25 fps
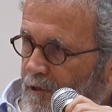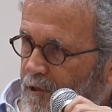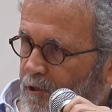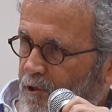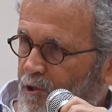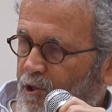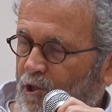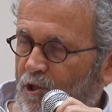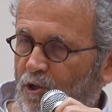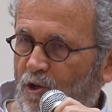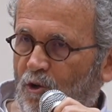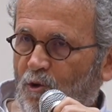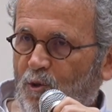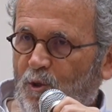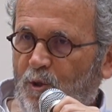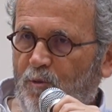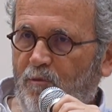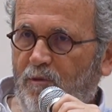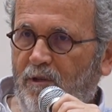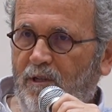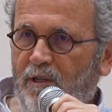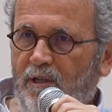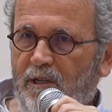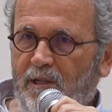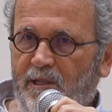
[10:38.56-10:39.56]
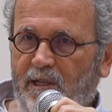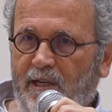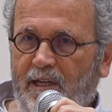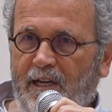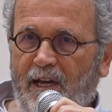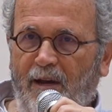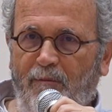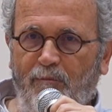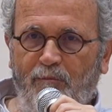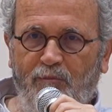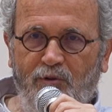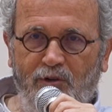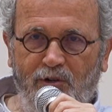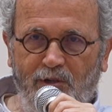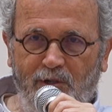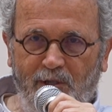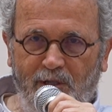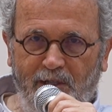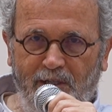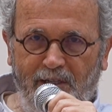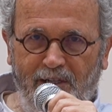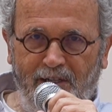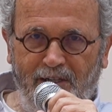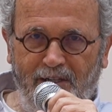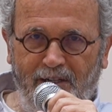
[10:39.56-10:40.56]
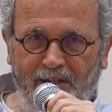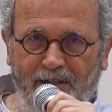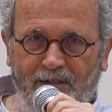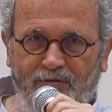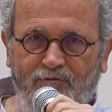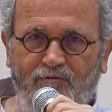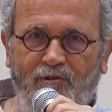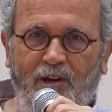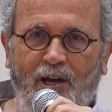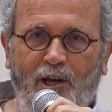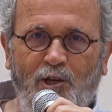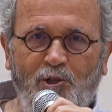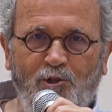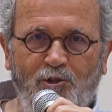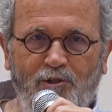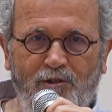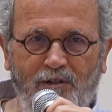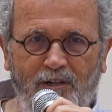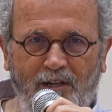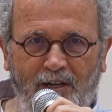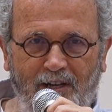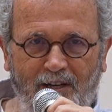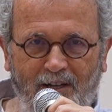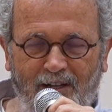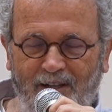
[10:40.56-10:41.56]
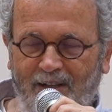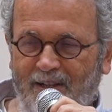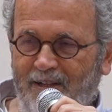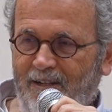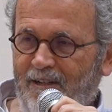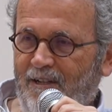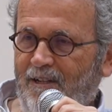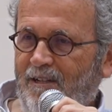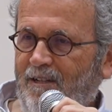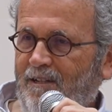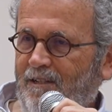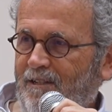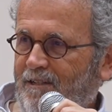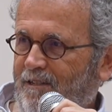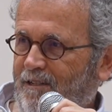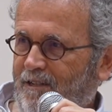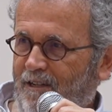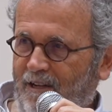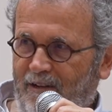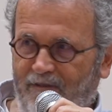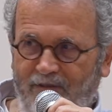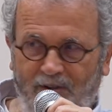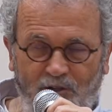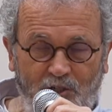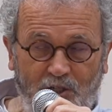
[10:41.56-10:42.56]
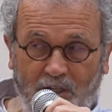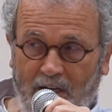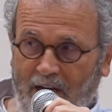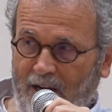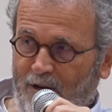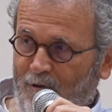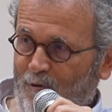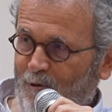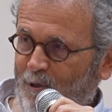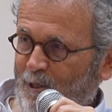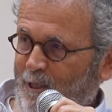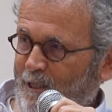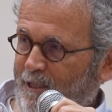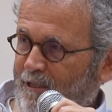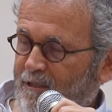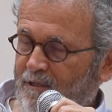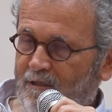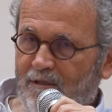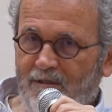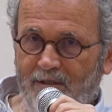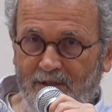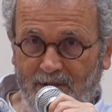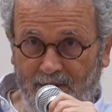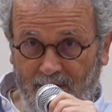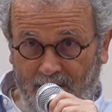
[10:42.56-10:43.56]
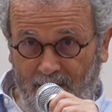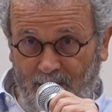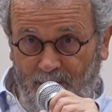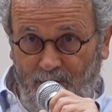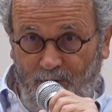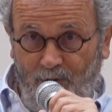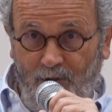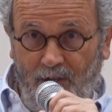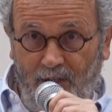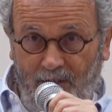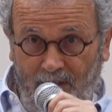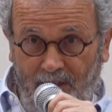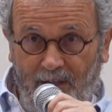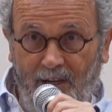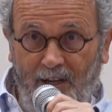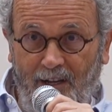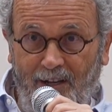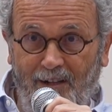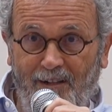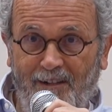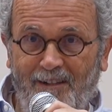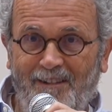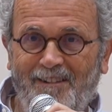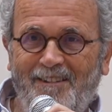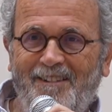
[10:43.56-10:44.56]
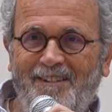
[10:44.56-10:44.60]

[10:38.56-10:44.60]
She knows me as a calm person, rational, never shouts, as you can tell.